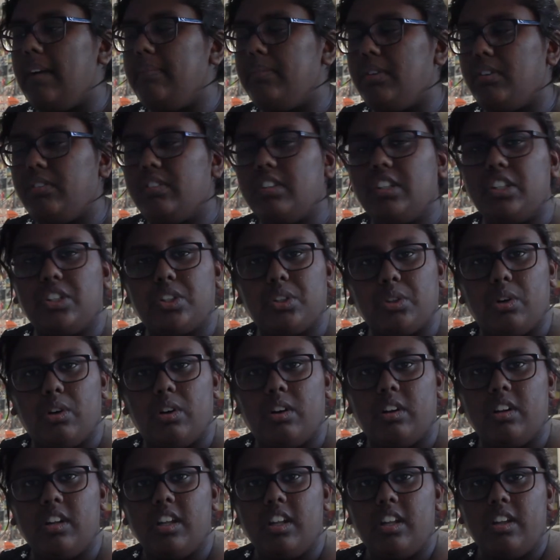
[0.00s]
I'm not really
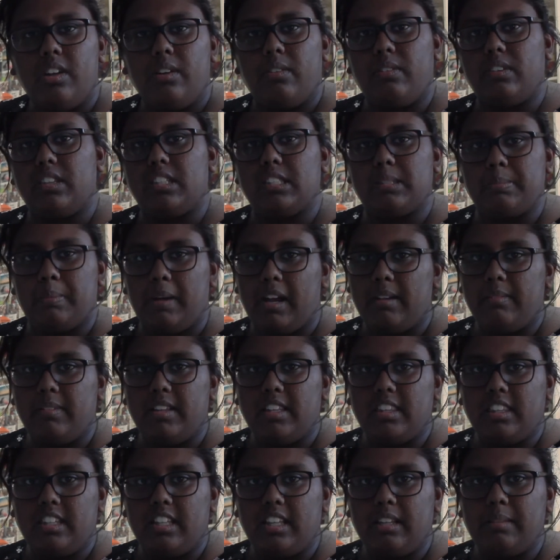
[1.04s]
sure with the
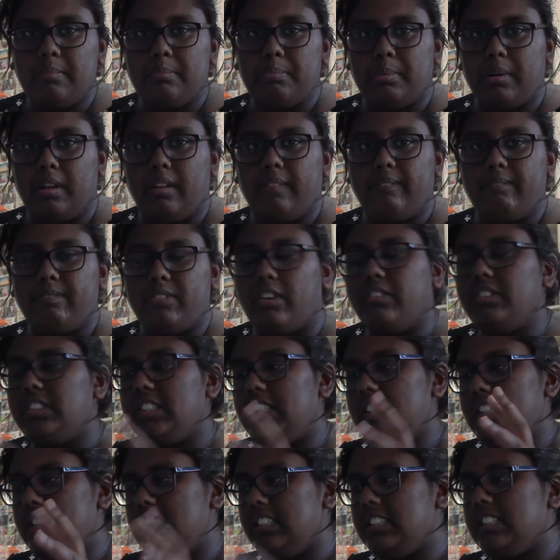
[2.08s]
Spider-Man thing, but
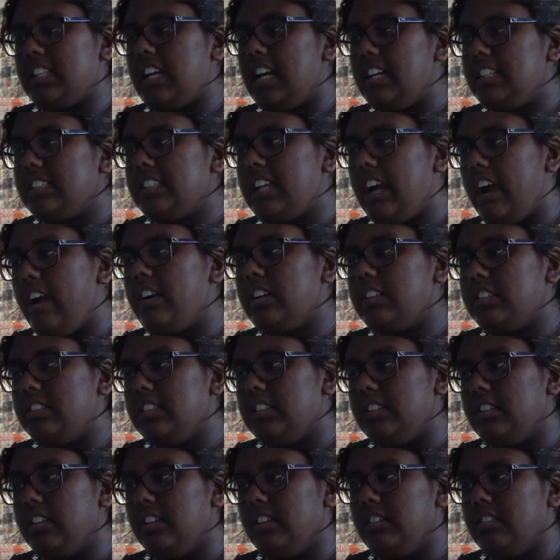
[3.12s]
obviously this guy's
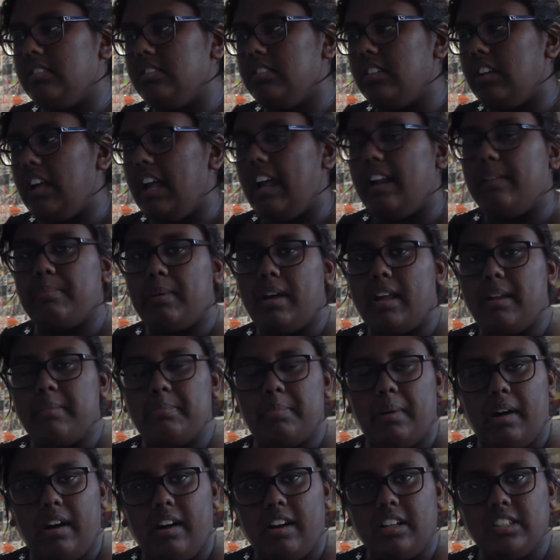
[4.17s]
character had a
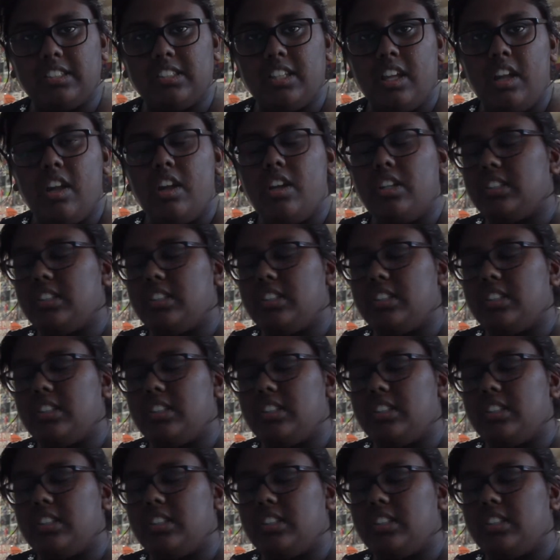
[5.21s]
bad past.